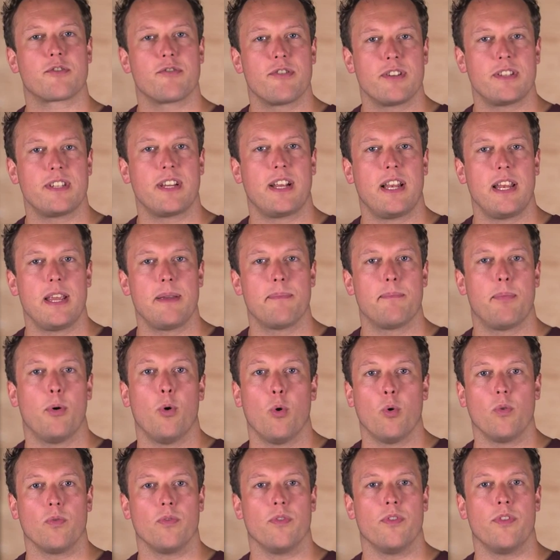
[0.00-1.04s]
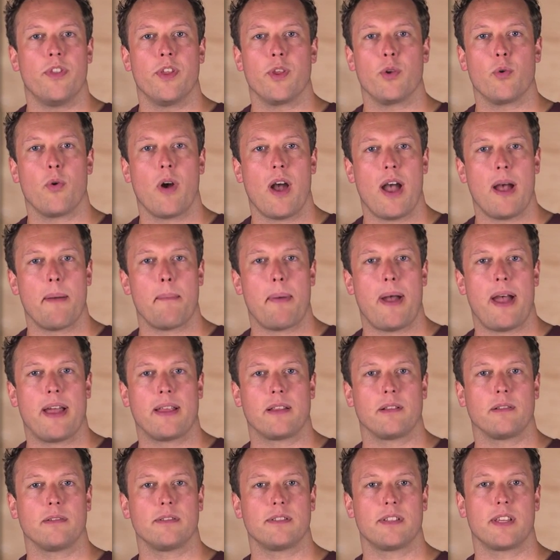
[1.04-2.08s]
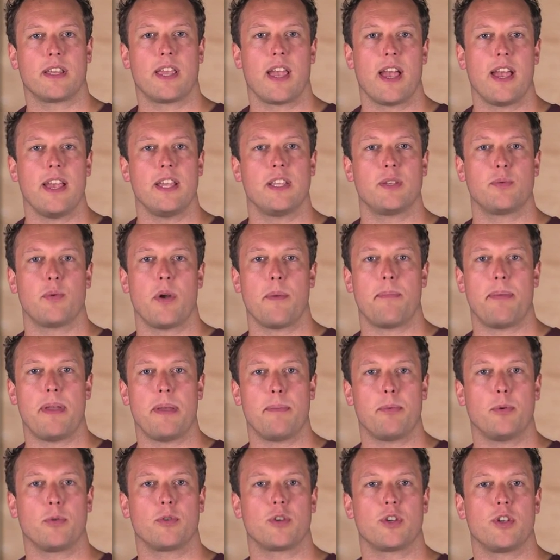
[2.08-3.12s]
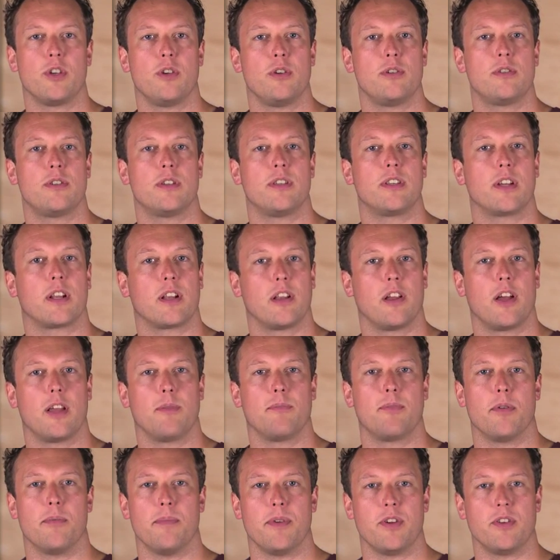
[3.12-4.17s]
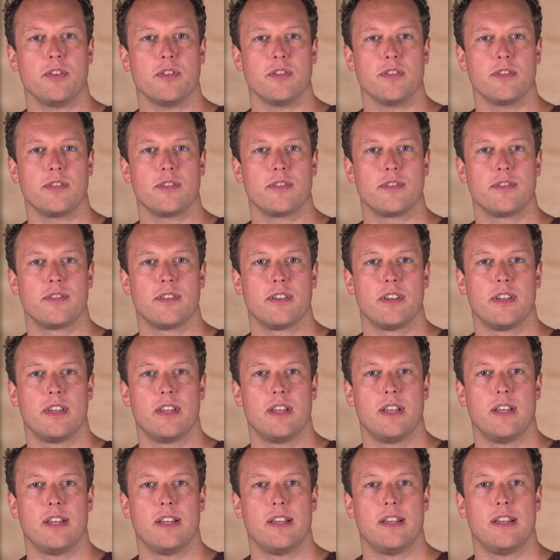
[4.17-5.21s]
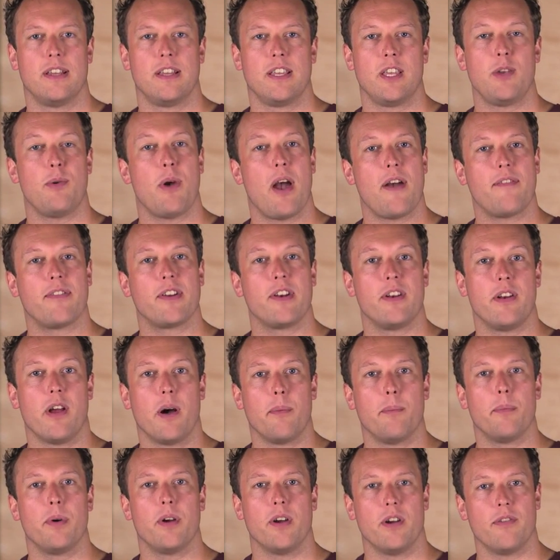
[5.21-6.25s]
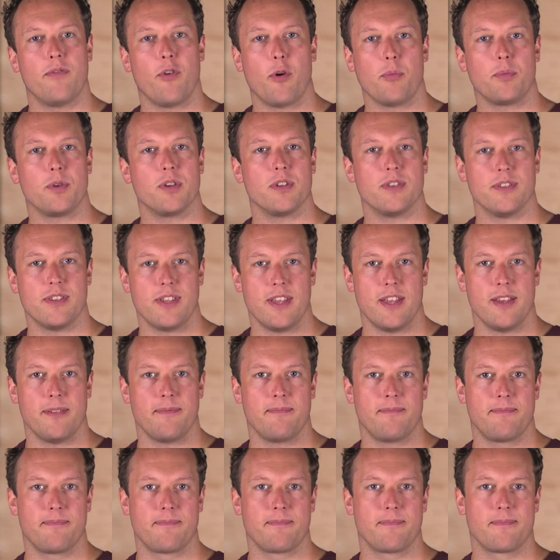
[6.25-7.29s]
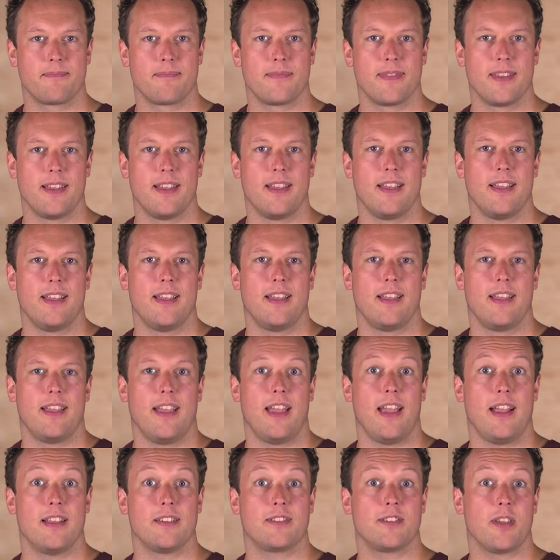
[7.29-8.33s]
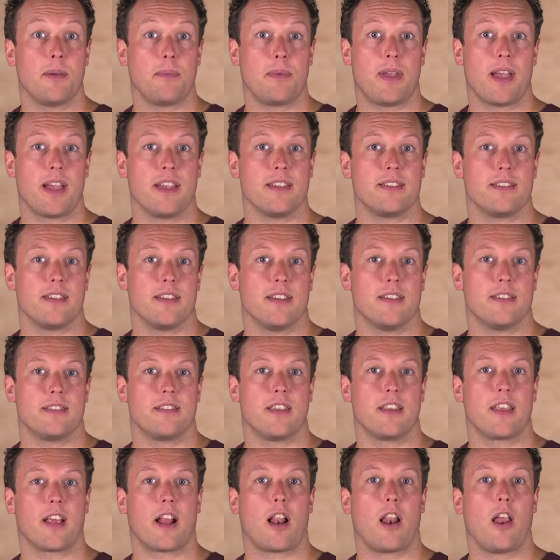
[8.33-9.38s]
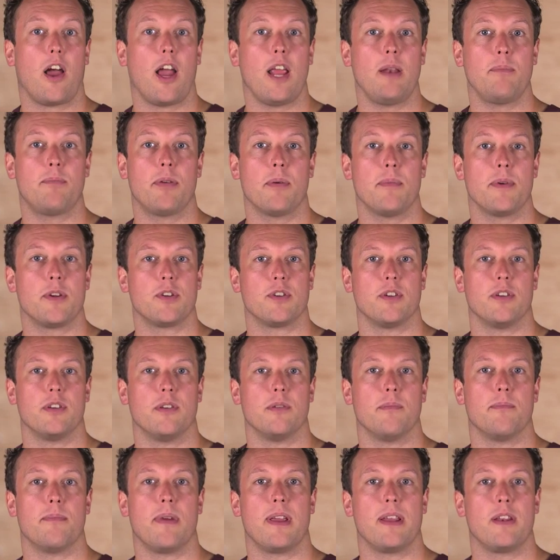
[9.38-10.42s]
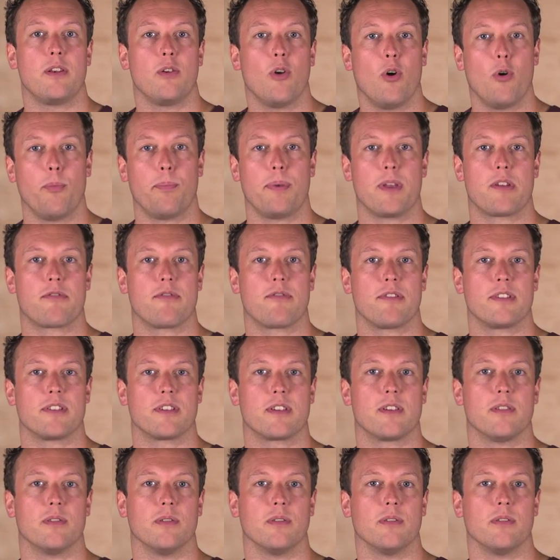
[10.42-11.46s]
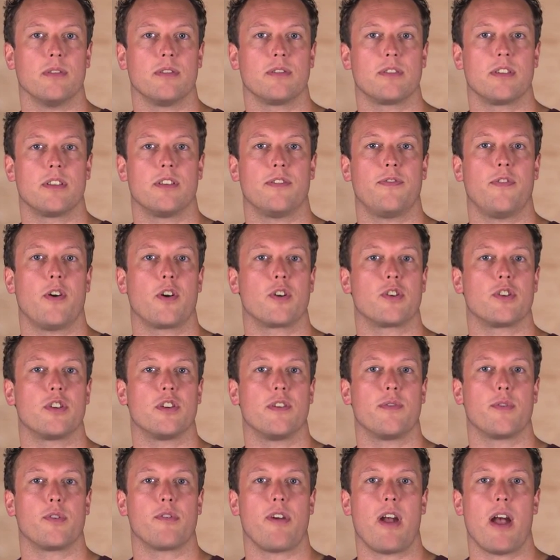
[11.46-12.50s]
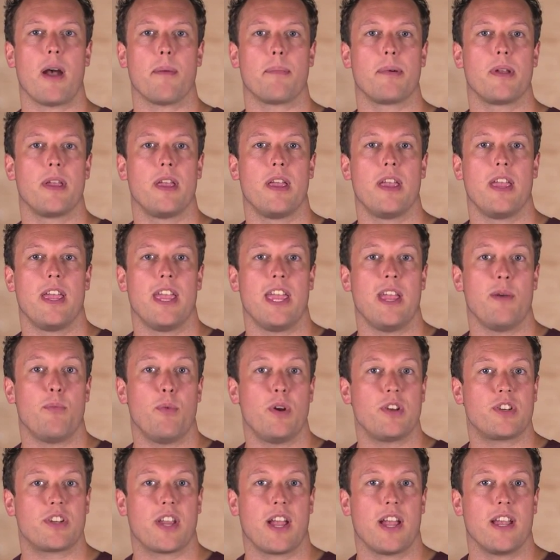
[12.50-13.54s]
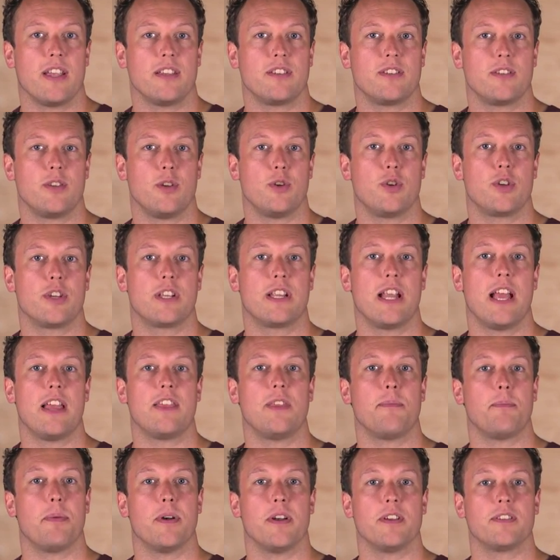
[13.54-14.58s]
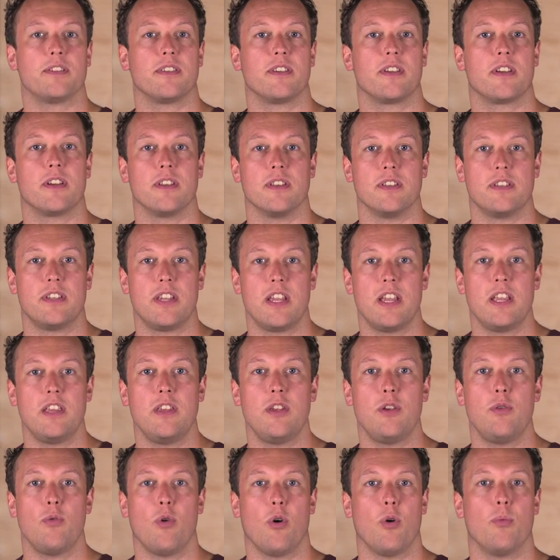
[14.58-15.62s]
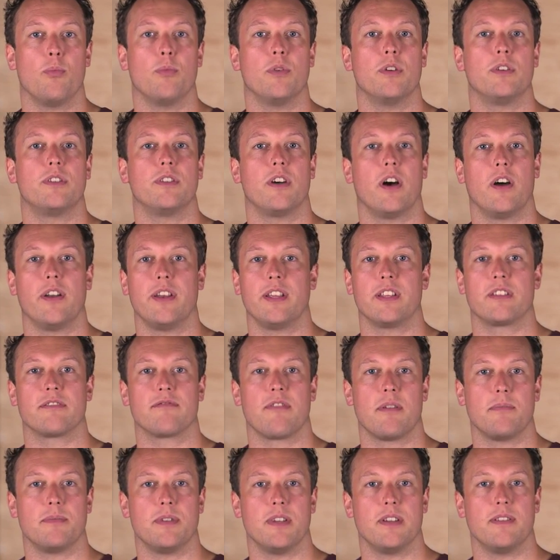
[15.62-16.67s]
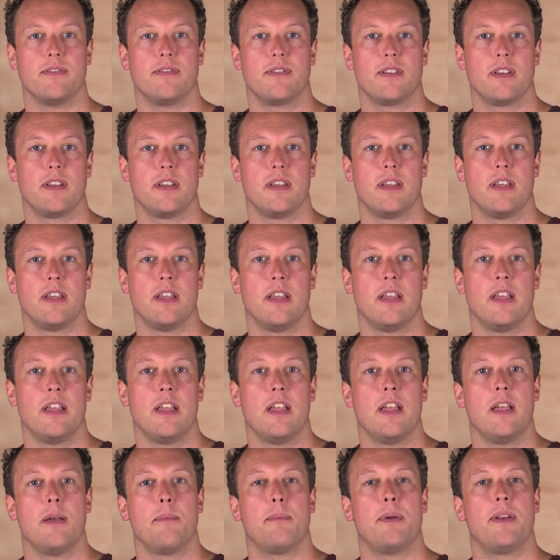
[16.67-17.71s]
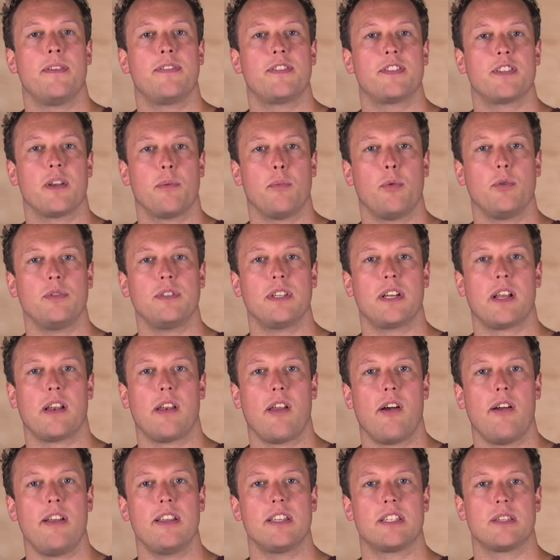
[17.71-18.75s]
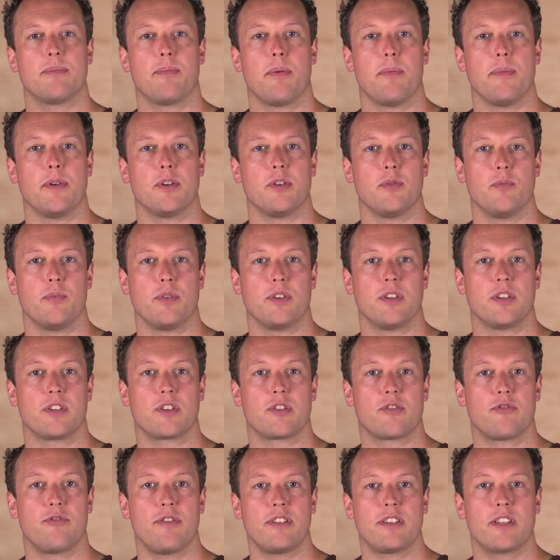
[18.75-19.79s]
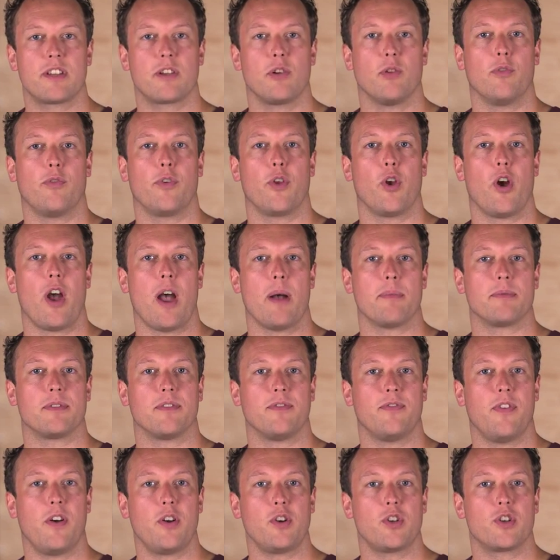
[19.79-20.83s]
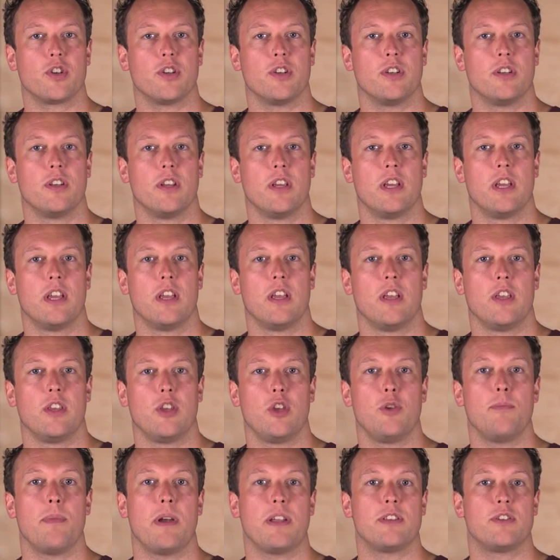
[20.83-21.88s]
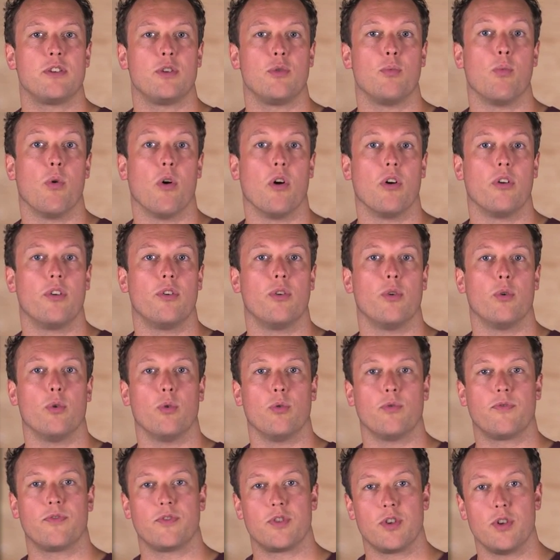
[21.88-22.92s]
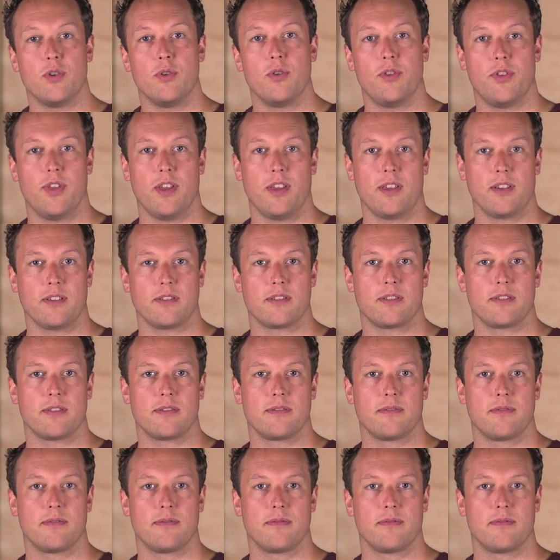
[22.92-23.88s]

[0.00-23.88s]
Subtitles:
critically important that your app handles the case where people choose to decline permissions. You have a number of options here. In some cases, the decline permission may not be critical to the function of your app, in which case you should let the person continue onward uninterrupted. But if someone declines a permission which is critical for your app to function, you may do one of two things.